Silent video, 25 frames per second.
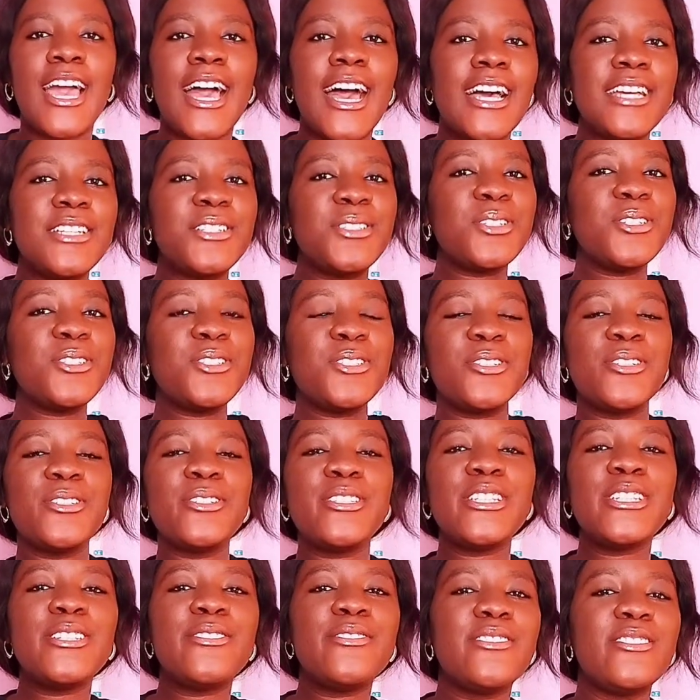I don't
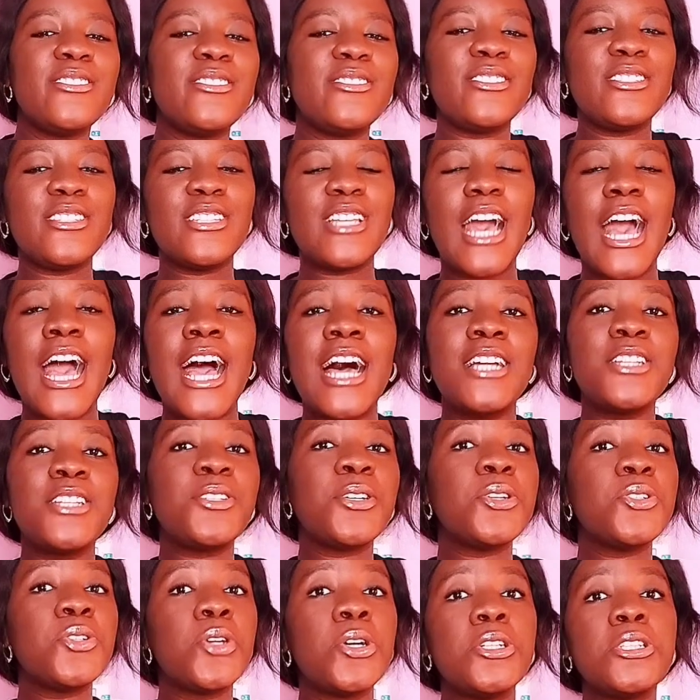
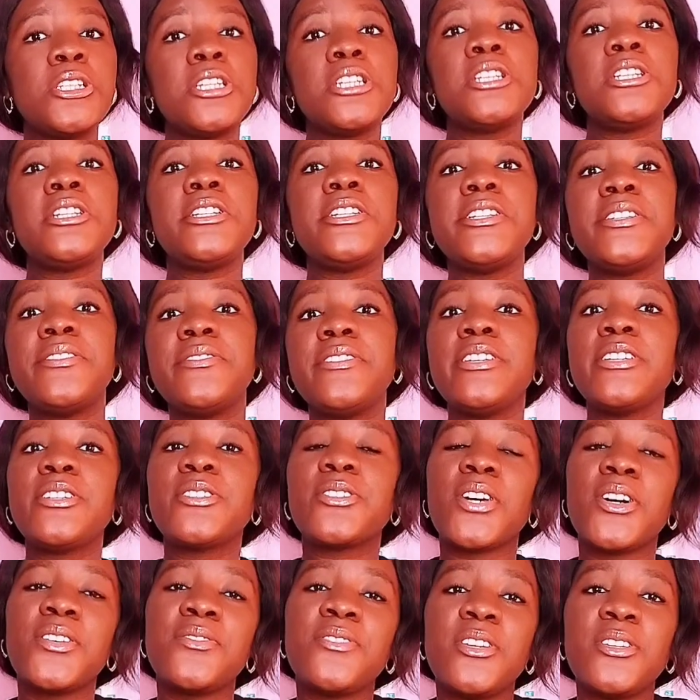know the
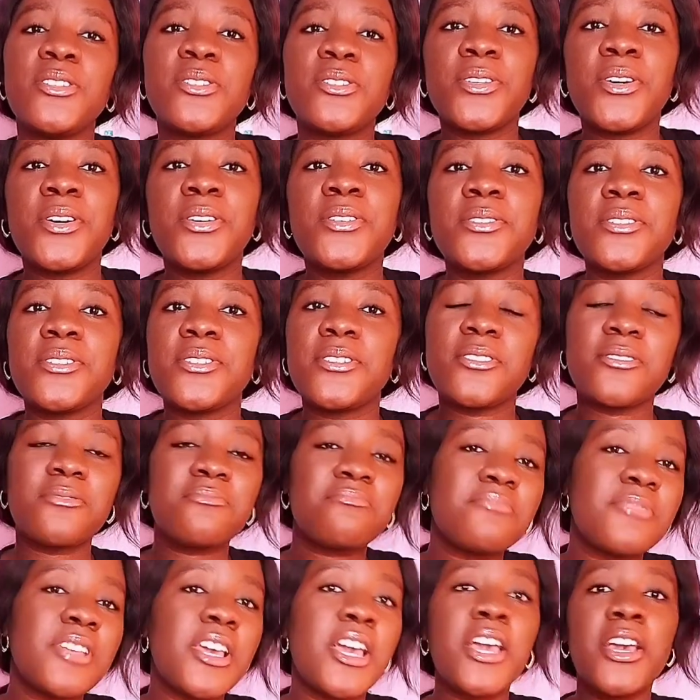lyrics of the song.
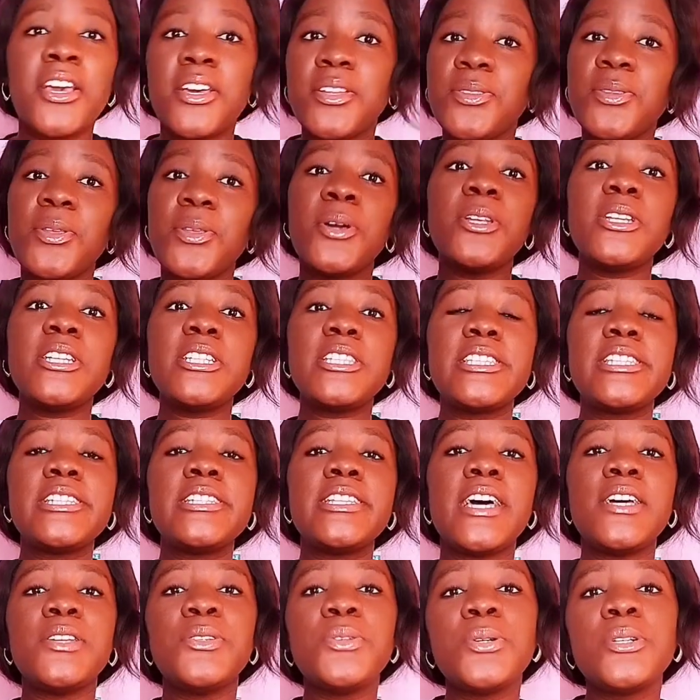The only
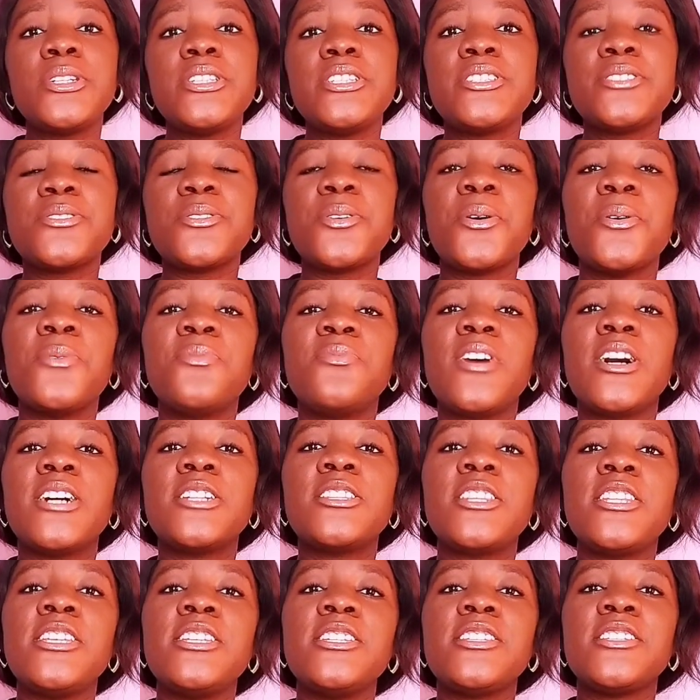thing I know is
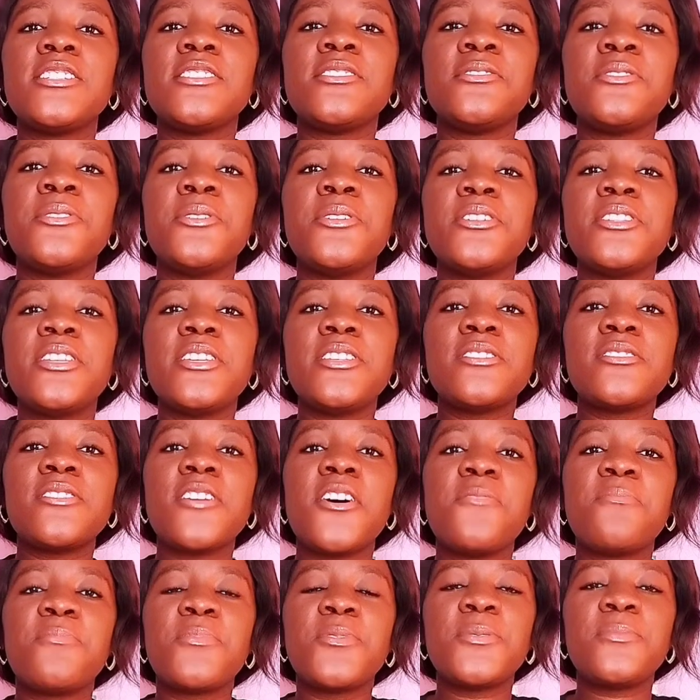overthinking, no, they
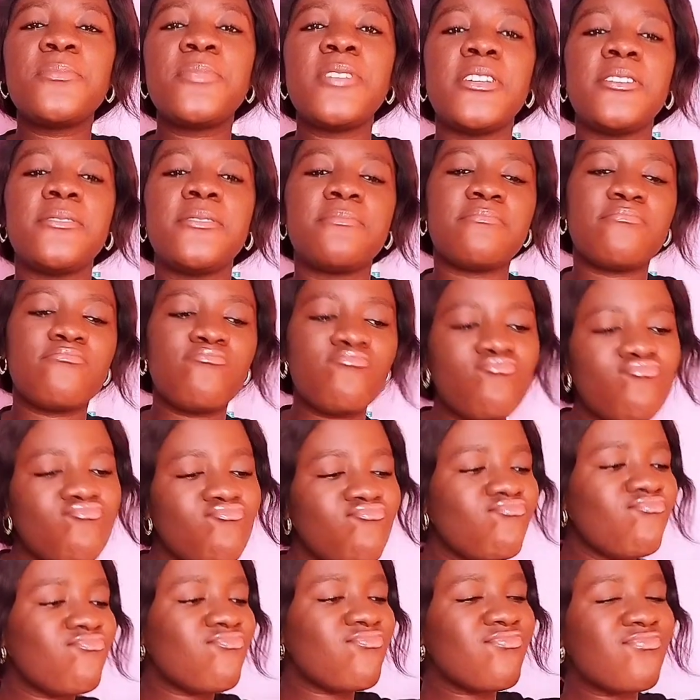solve problem.
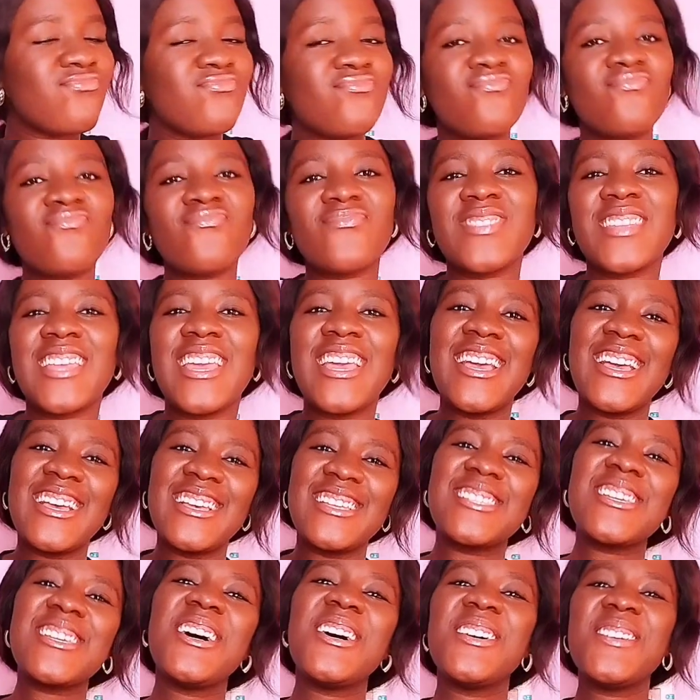
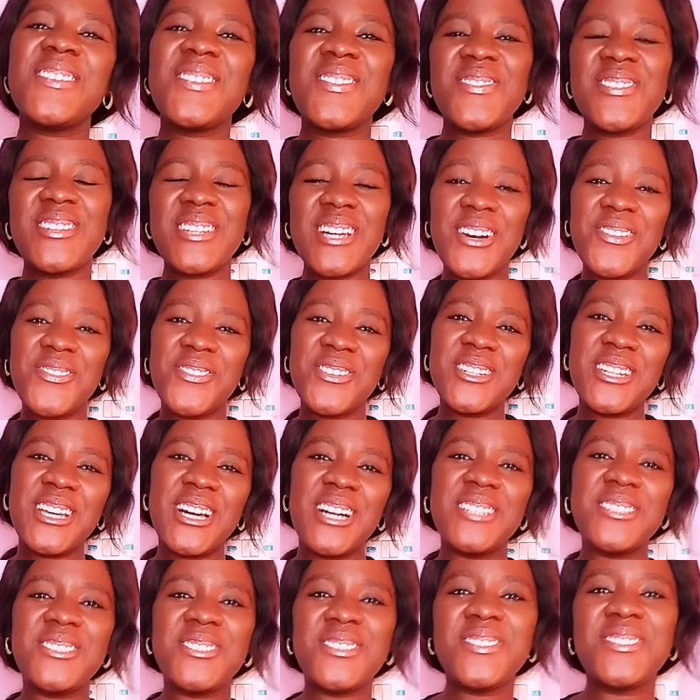So, without
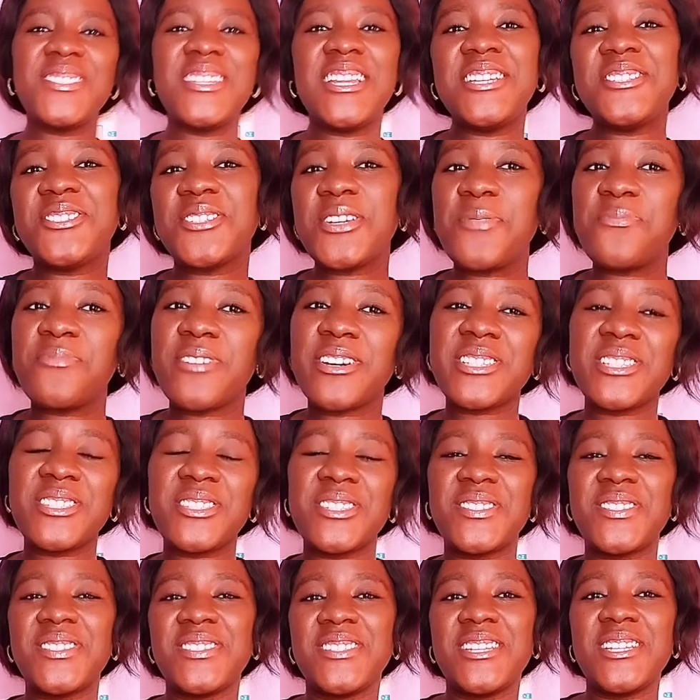further ado, let's jump right
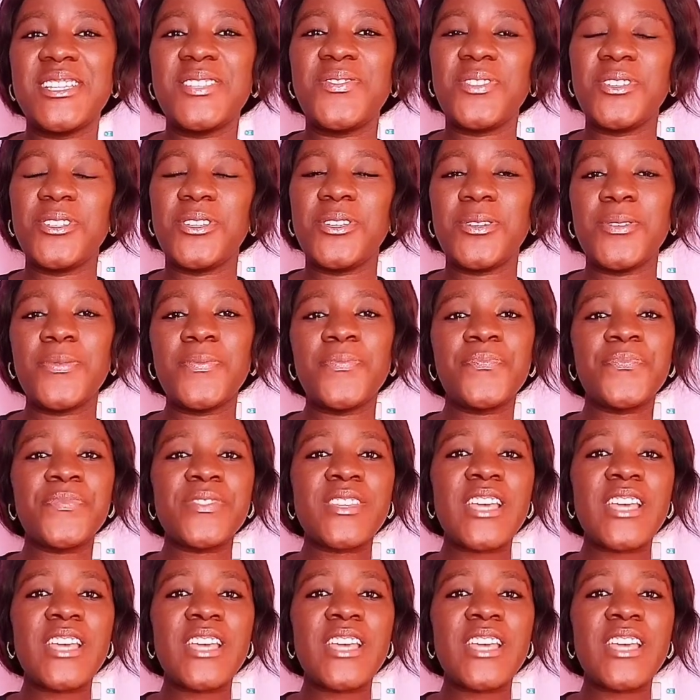into today's video.